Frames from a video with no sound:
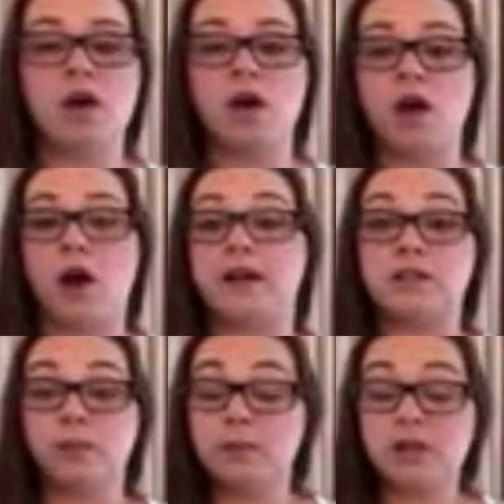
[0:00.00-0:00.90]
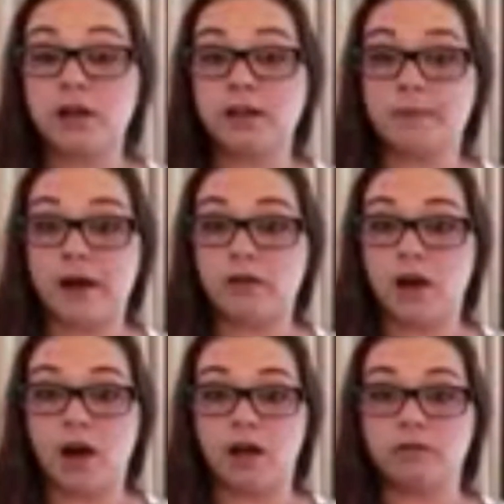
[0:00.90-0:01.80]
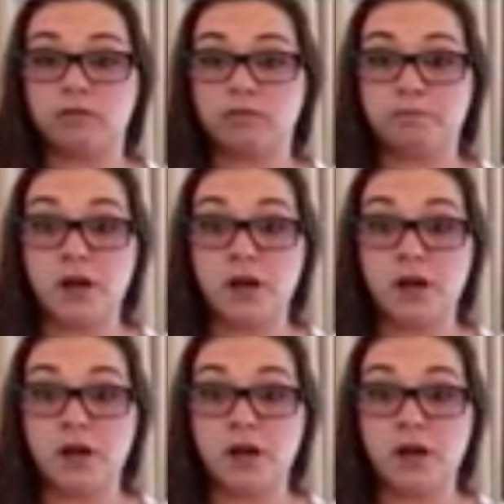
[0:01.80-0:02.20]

All right, so we were talking about uh, Pudge